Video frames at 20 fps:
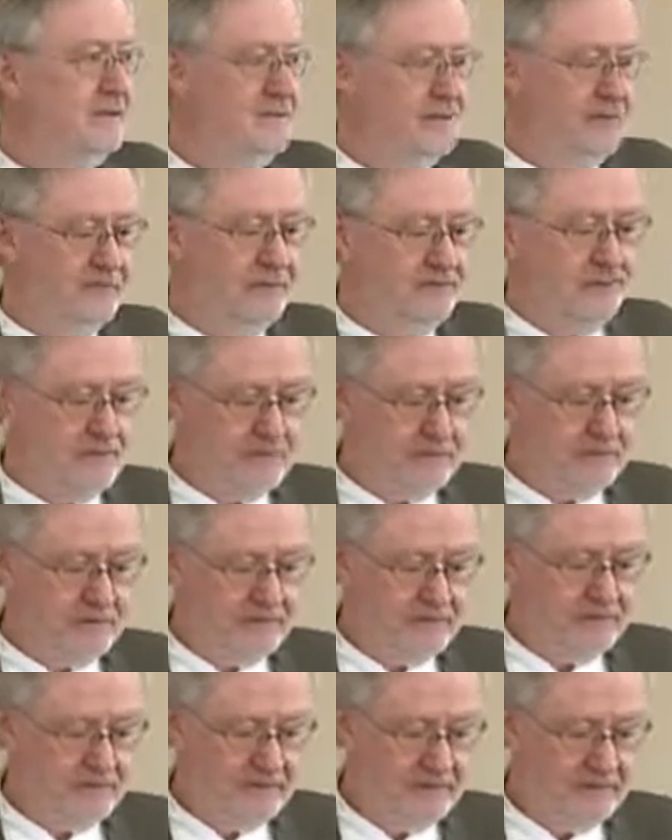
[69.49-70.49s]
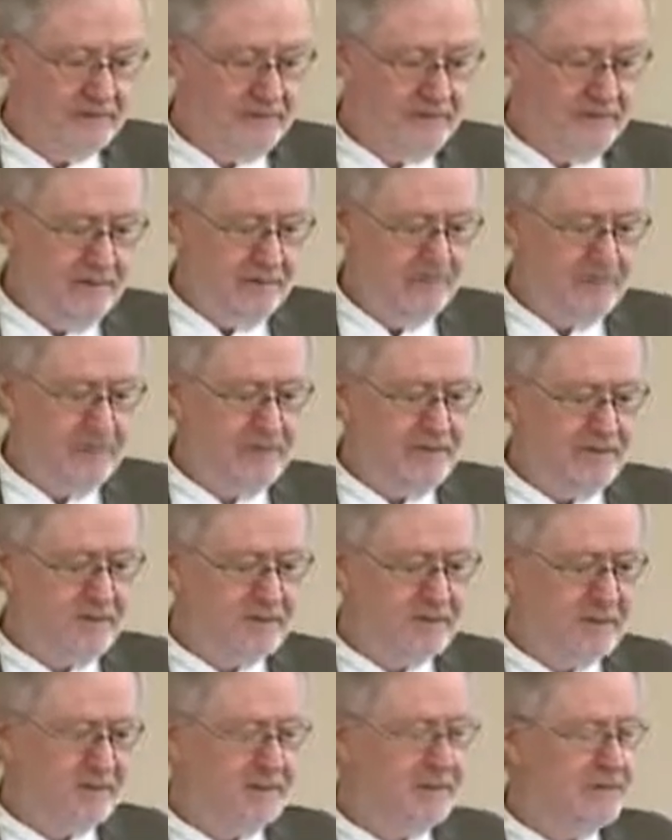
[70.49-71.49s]
sufficient
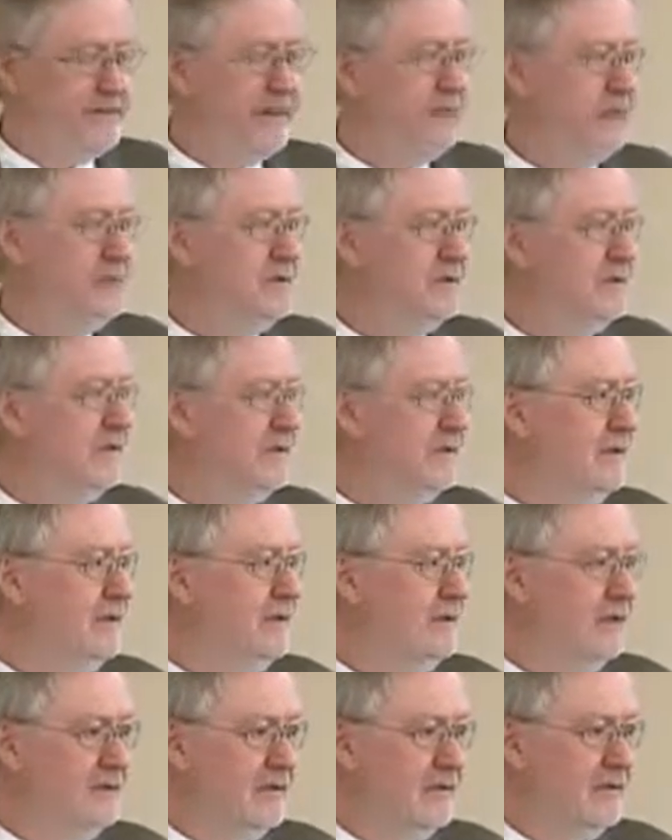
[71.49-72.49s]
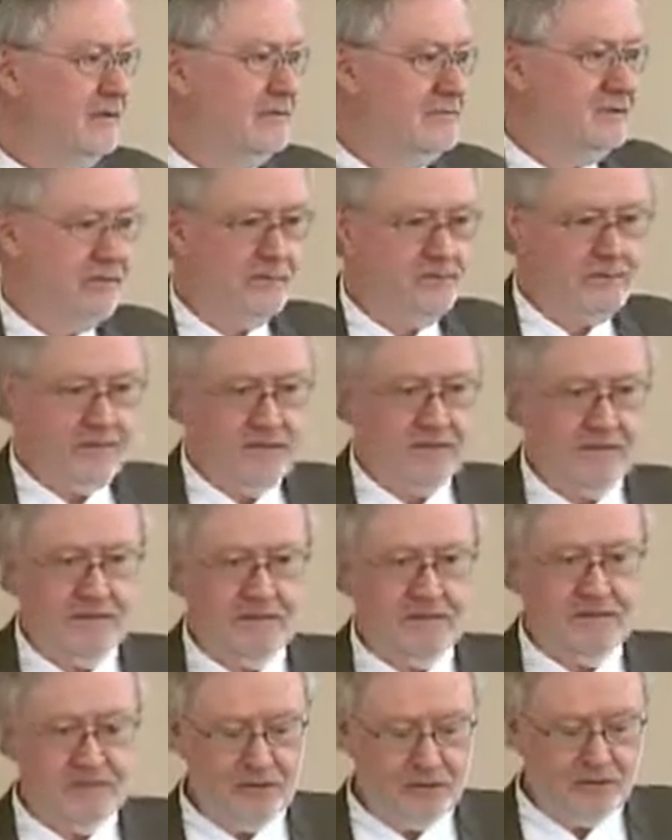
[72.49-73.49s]
baseline description to characterize
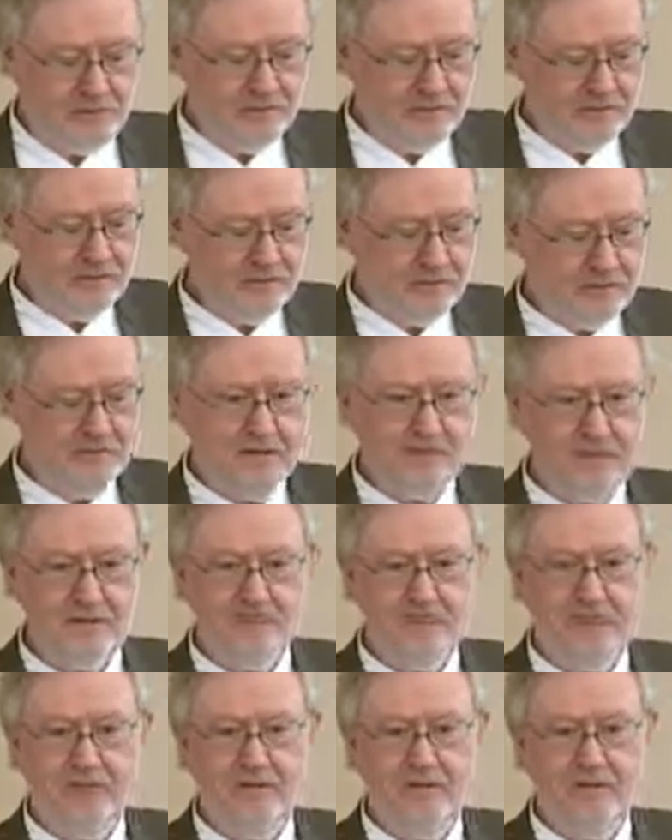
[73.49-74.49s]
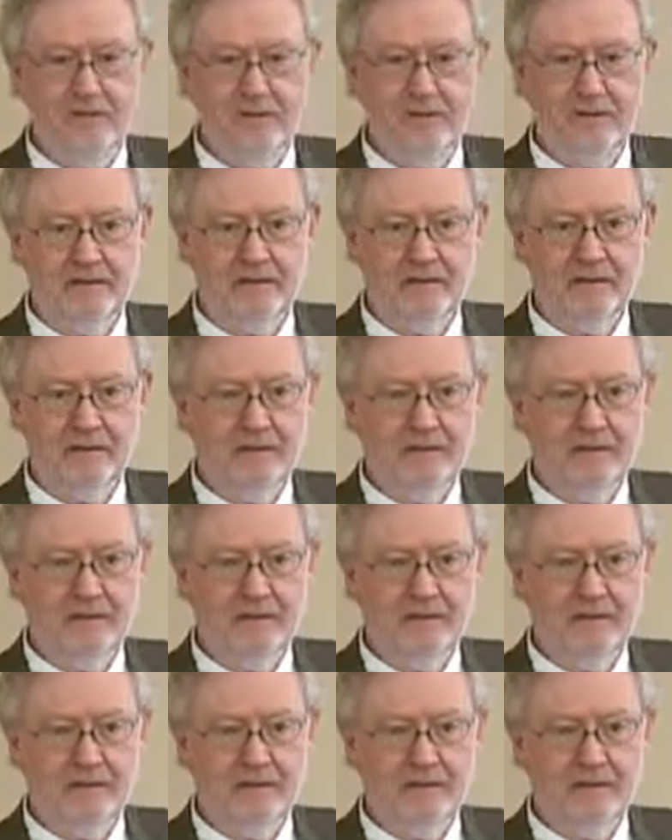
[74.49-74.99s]
subsistence uses in the study area.